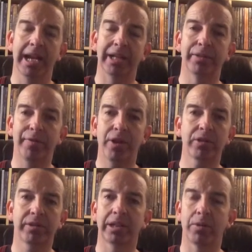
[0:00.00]
And the
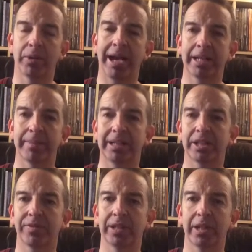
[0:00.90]
final thing I want to add about
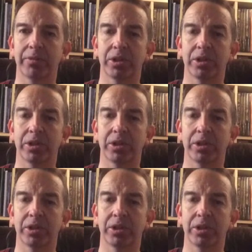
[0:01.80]
this video,